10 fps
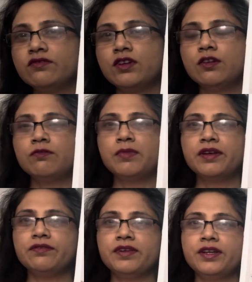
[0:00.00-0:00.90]
one of my
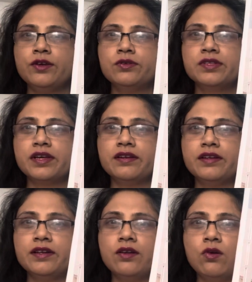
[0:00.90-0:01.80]
videos I
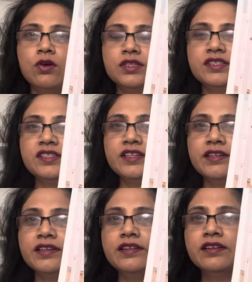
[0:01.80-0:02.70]
did on
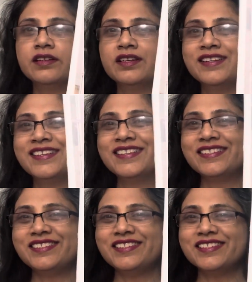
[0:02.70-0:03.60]
tiered
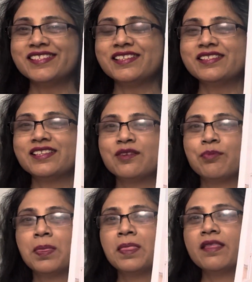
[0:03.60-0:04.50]
dresses.
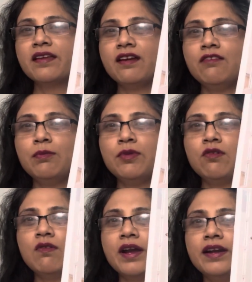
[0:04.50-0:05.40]
I will
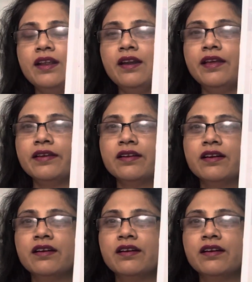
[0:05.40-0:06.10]
provide a link.